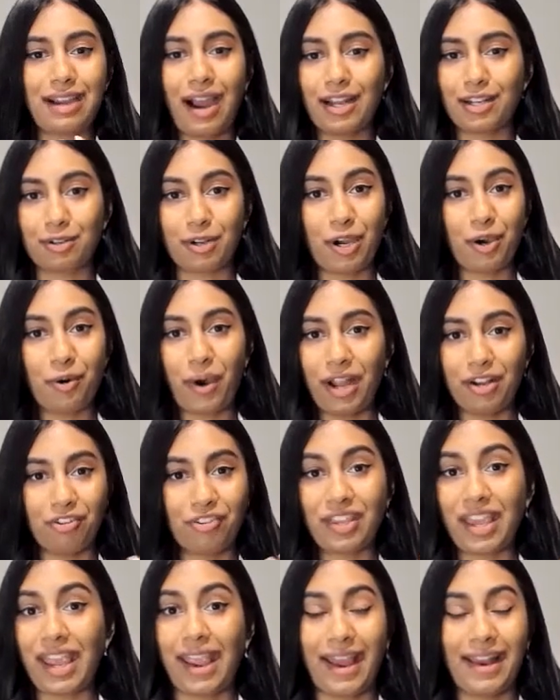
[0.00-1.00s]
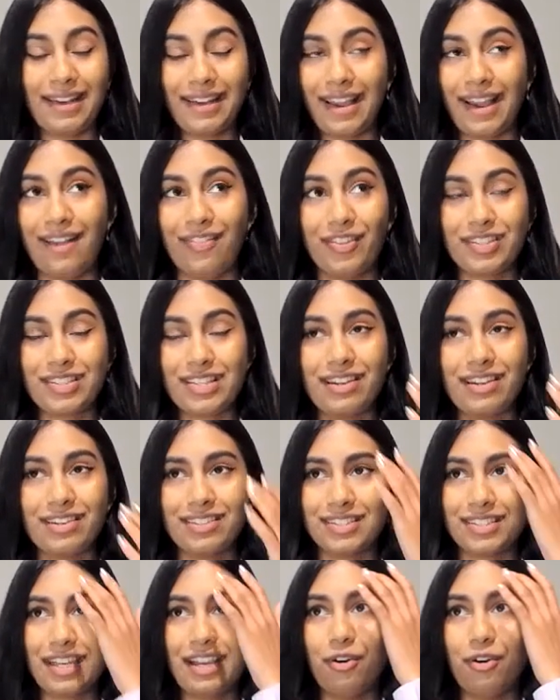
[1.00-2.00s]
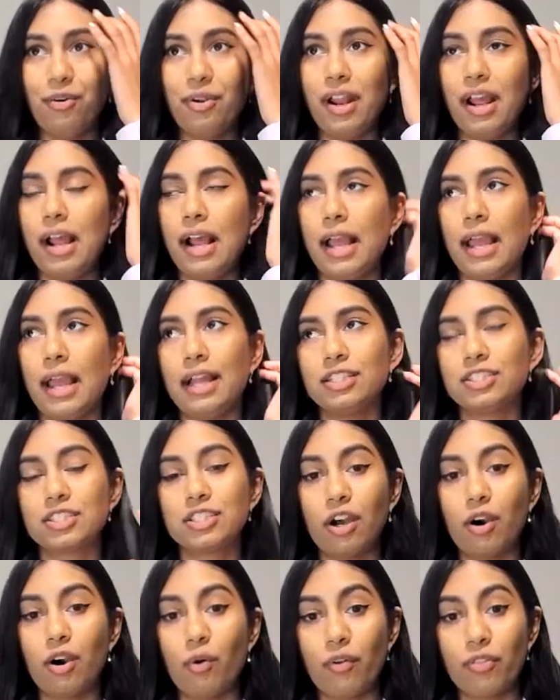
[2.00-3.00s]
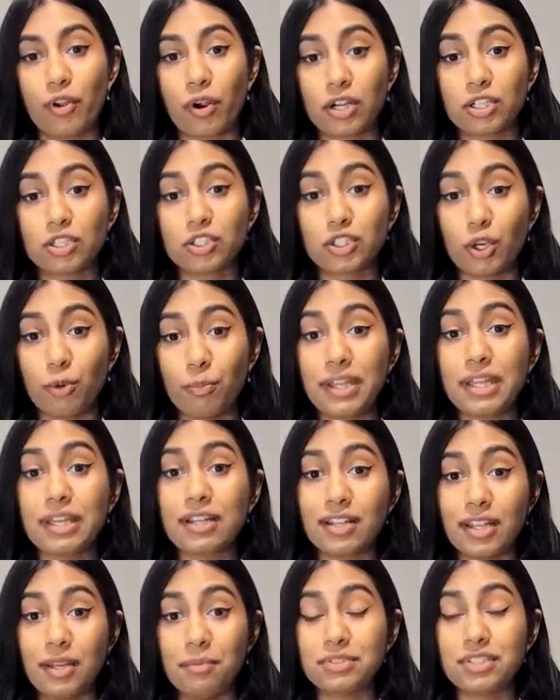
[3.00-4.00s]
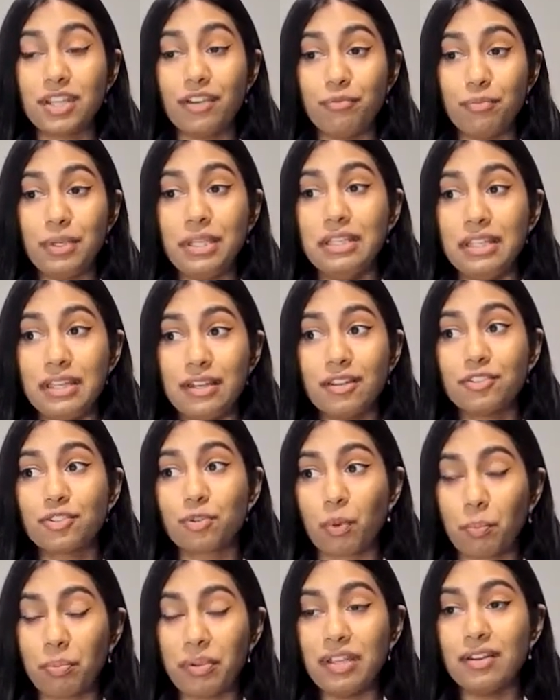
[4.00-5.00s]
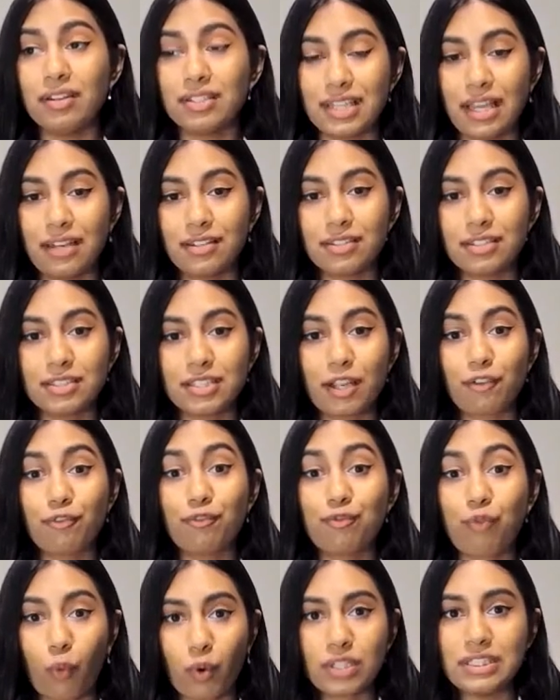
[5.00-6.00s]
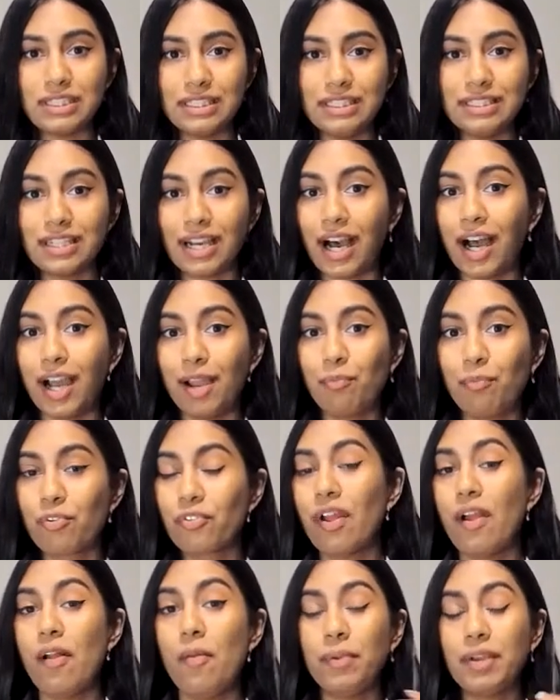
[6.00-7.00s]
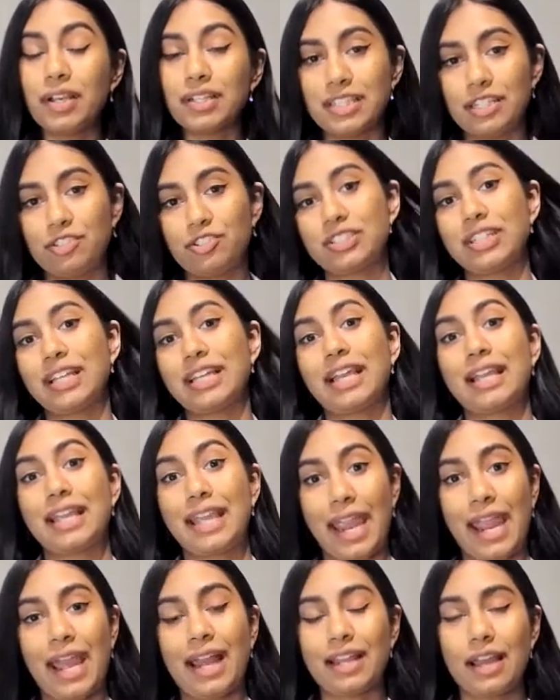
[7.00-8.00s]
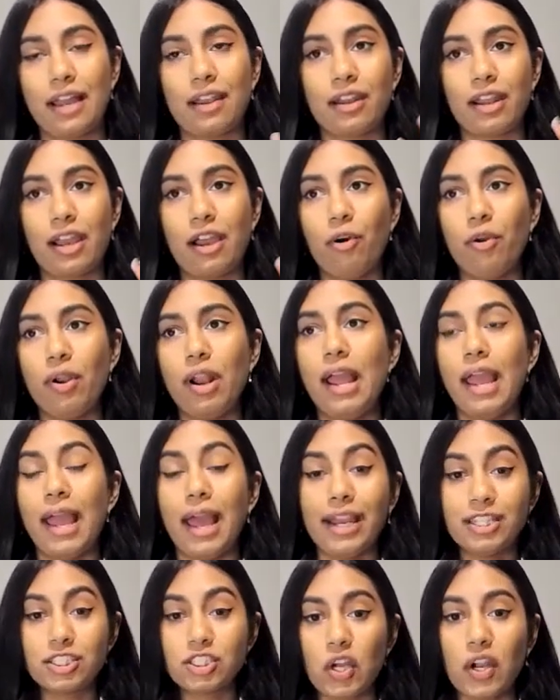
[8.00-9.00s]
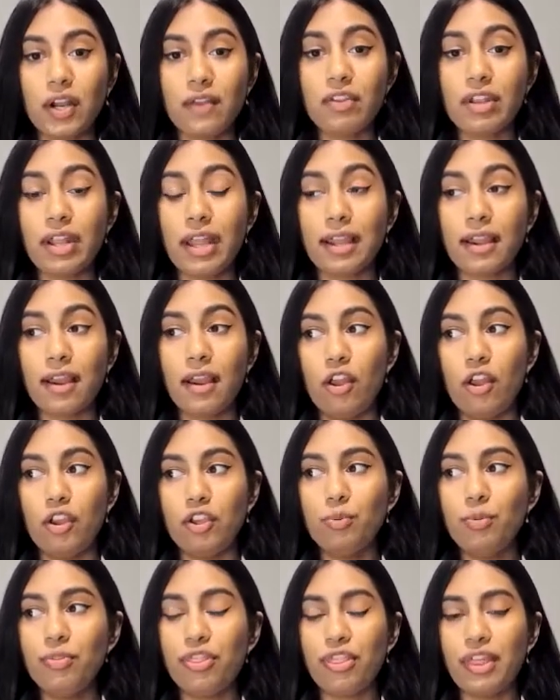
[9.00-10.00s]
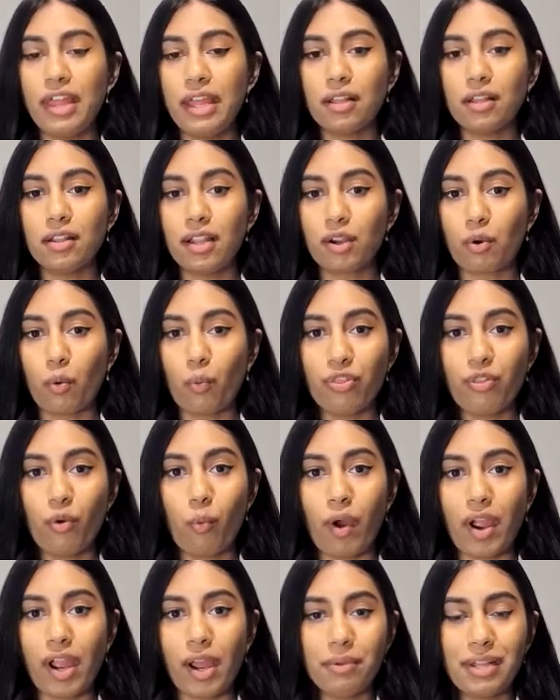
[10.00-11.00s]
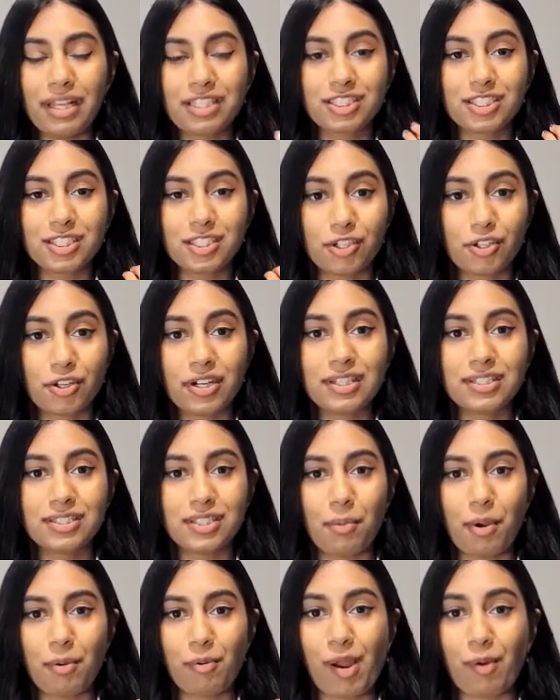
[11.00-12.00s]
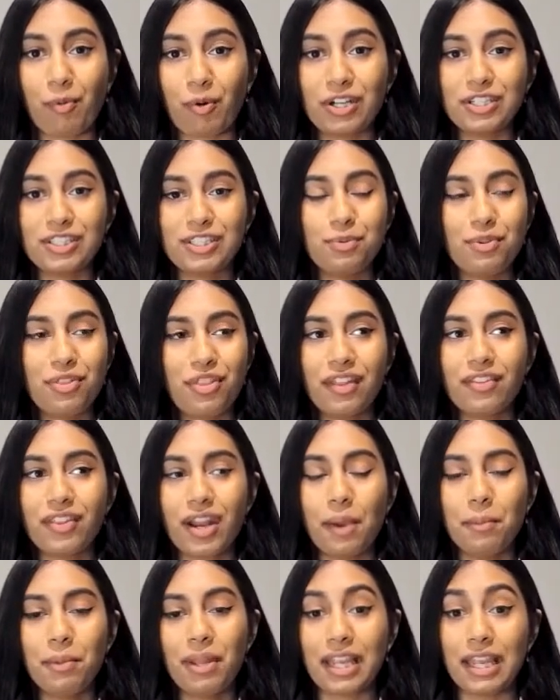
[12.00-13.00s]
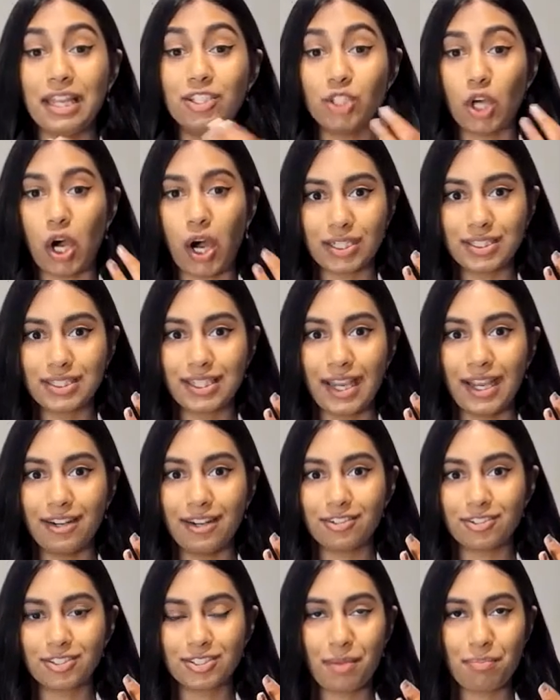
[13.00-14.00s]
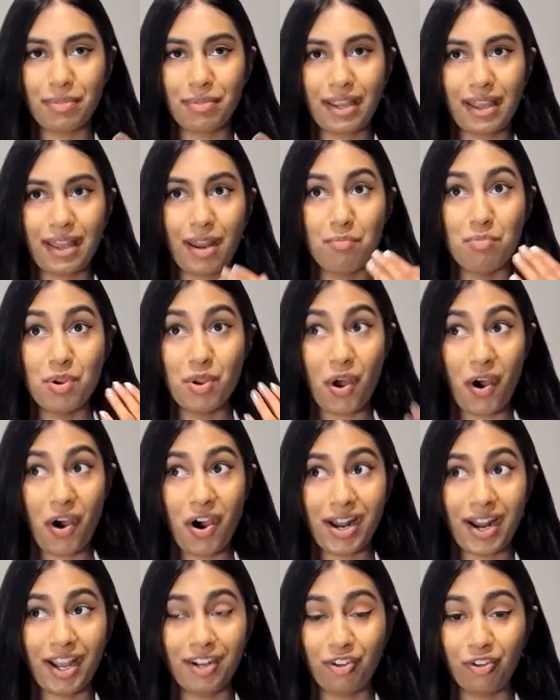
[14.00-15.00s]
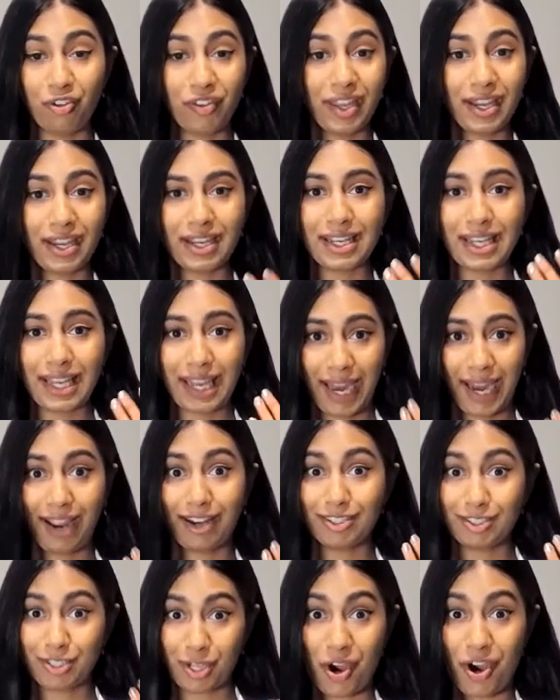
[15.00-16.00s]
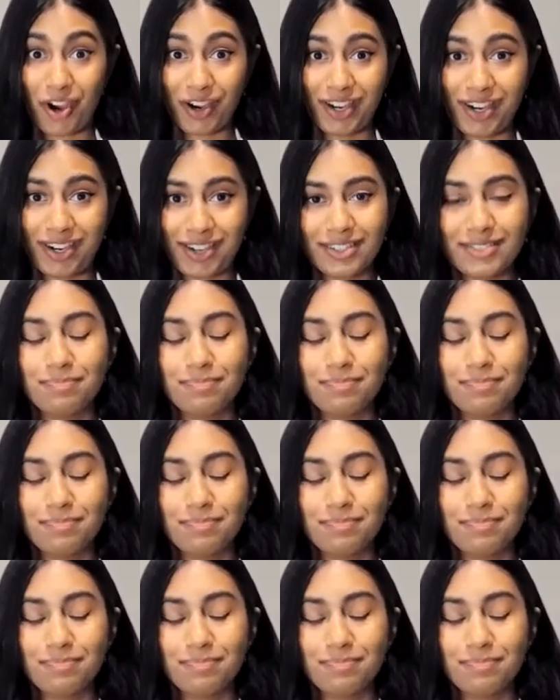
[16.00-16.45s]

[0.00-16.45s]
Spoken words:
I don't know, I just can't get the sentence out. And so there are so many clips of me needing to repeat a sentence 14 times because I just can't get it out. And it's not even you would think with the way I'm slurring some of my words, you would think that I'm intoxicated or something, and I'm not. I just can't talk.